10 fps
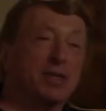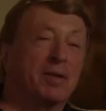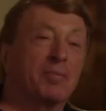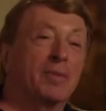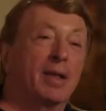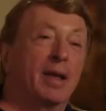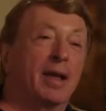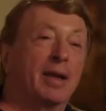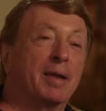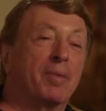it,
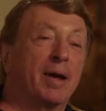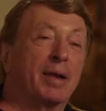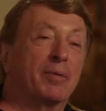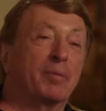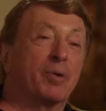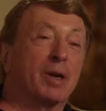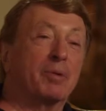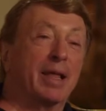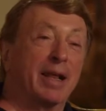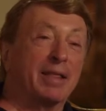anybody will
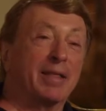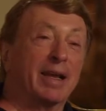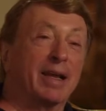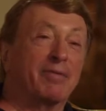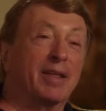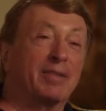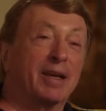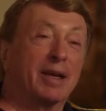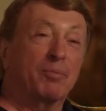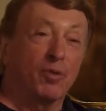put up with anything if they
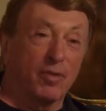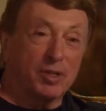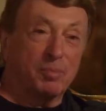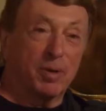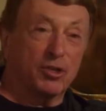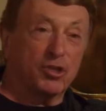think a movie is being